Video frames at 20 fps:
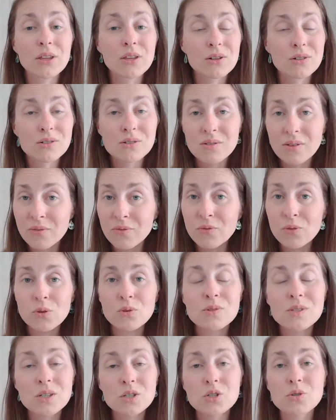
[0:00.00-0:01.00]
There's a
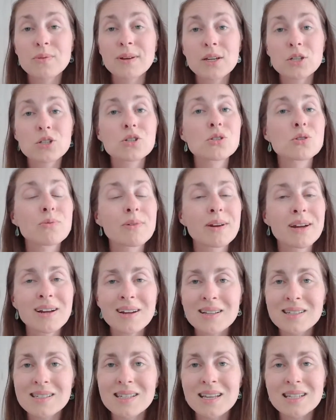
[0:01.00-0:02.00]
few situations where
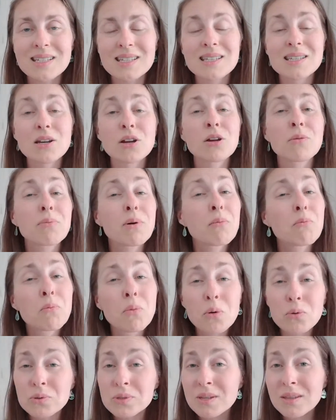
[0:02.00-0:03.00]
it is necessary, but
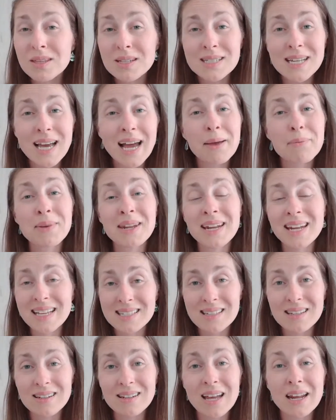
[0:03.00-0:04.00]
most of the time it
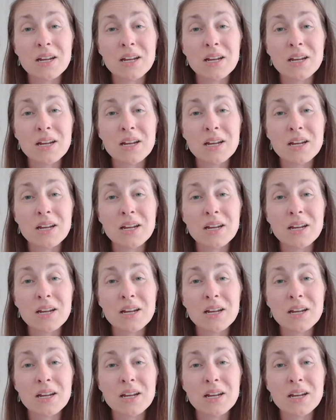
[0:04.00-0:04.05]
isn't,